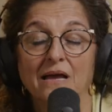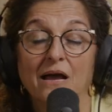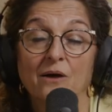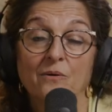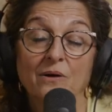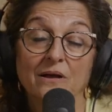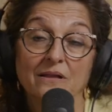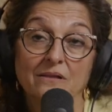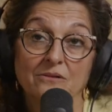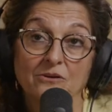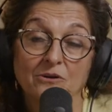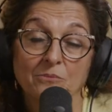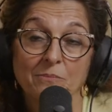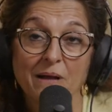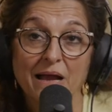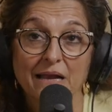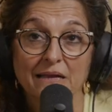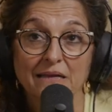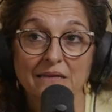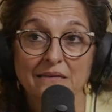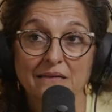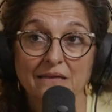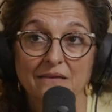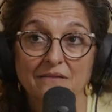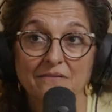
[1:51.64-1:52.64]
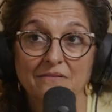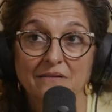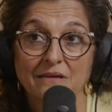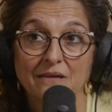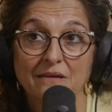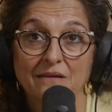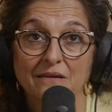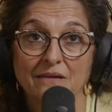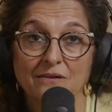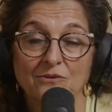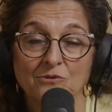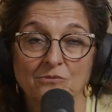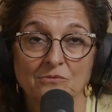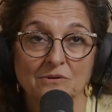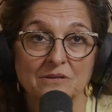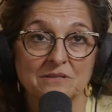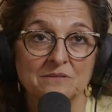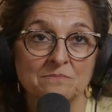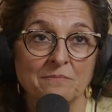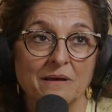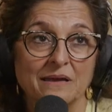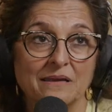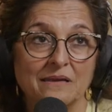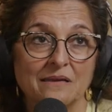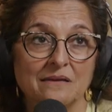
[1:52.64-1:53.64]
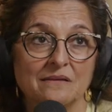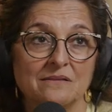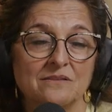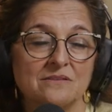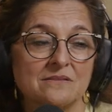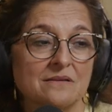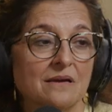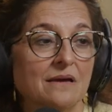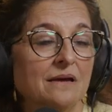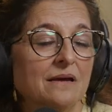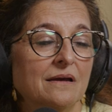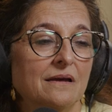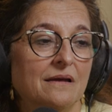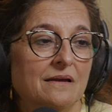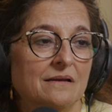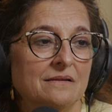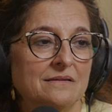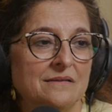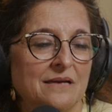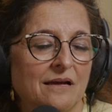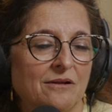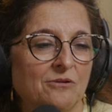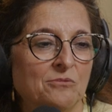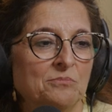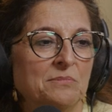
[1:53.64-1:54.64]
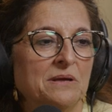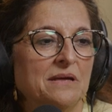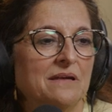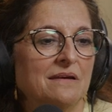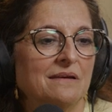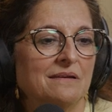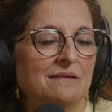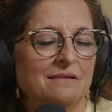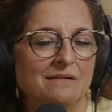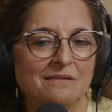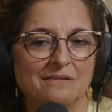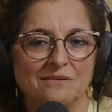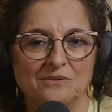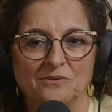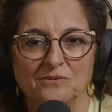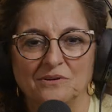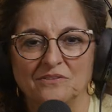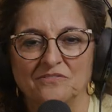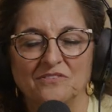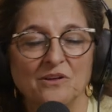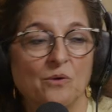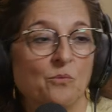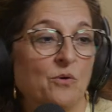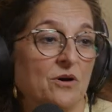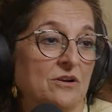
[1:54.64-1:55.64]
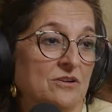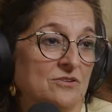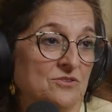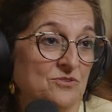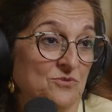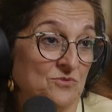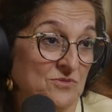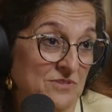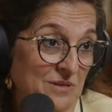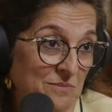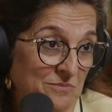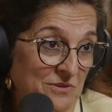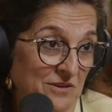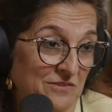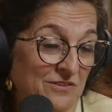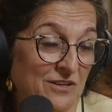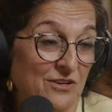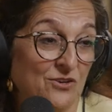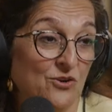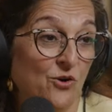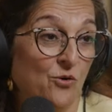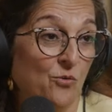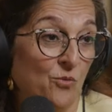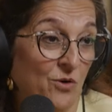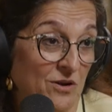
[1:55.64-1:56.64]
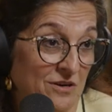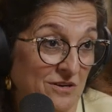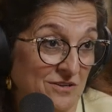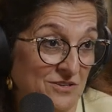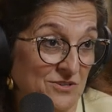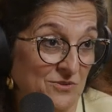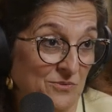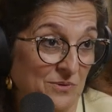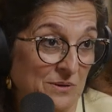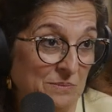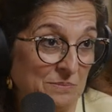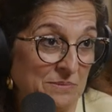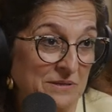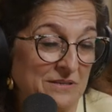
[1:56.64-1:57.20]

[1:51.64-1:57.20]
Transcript: now I look back and I think you know because my kids tell me you know if they want to do something they don't want to do it.